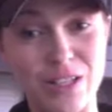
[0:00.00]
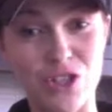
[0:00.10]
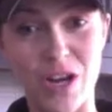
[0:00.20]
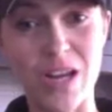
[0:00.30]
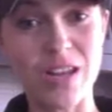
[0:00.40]

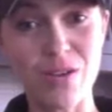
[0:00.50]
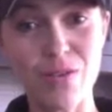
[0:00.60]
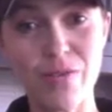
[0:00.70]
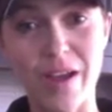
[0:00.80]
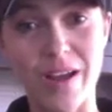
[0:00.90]
strike
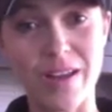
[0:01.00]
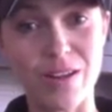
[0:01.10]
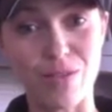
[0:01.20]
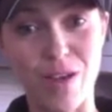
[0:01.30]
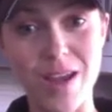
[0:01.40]
you that
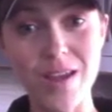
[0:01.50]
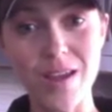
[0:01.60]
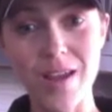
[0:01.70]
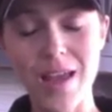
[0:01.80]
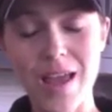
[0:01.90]
you
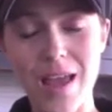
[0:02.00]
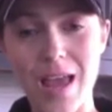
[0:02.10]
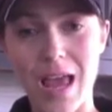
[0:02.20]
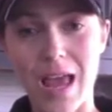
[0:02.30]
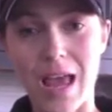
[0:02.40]
like,
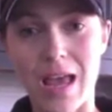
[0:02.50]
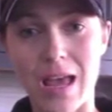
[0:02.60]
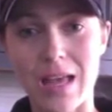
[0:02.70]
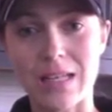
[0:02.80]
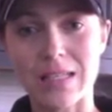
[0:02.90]

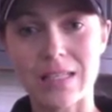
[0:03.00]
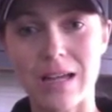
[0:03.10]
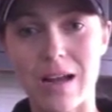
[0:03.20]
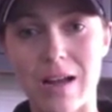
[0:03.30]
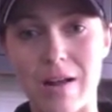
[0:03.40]
and
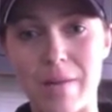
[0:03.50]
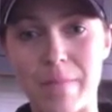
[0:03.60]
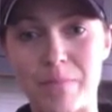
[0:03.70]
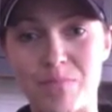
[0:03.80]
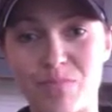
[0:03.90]

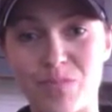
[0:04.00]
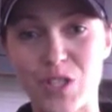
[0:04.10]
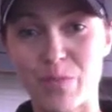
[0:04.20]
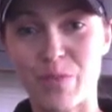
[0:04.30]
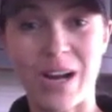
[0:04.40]

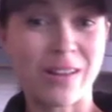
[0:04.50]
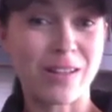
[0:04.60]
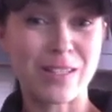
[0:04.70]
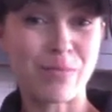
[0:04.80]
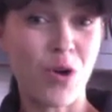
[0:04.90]
just
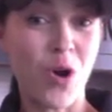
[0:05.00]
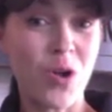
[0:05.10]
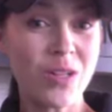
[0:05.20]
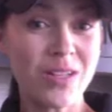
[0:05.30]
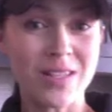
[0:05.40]
practice them
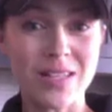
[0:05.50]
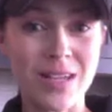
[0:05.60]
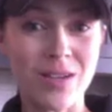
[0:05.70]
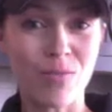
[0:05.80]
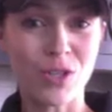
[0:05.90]
all and
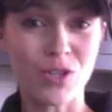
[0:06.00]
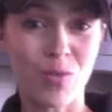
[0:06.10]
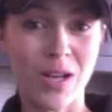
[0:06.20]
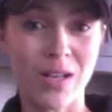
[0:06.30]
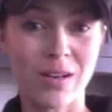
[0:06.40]
see which
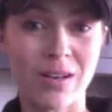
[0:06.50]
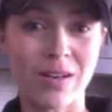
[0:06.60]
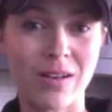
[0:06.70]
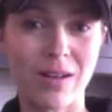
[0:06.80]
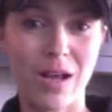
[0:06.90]

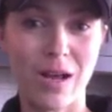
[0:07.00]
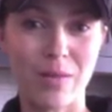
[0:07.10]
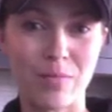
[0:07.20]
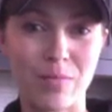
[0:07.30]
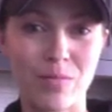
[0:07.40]
one
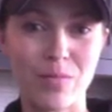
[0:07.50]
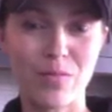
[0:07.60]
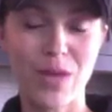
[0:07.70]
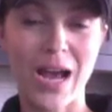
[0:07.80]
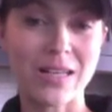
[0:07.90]

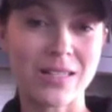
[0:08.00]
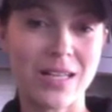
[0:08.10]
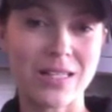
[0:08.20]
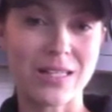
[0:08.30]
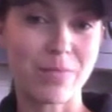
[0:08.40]

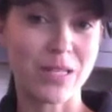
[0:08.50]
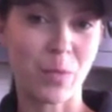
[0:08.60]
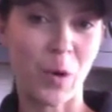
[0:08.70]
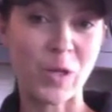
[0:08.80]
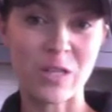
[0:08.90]
accents the best
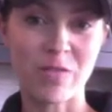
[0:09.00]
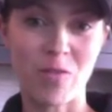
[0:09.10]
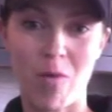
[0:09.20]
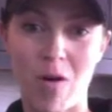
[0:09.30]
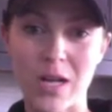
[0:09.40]
parts of your
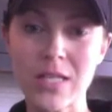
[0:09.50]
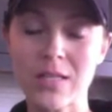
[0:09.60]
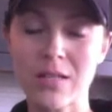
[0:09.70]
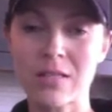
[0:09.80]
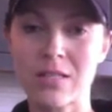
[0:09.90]
bodies
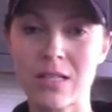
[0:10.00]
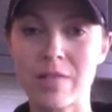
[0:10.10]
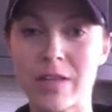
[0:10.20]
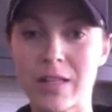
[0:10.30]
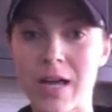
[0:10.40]
and
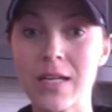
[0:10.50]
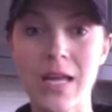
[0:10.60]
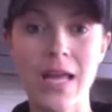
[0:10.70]
stuff like that.